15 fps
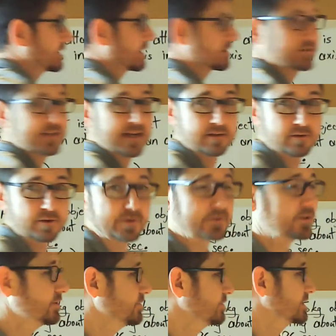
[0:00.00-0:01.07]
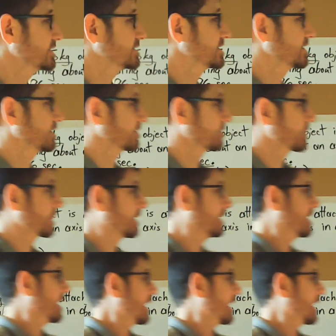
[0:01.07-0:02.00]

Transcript: let's take a look at the units here. I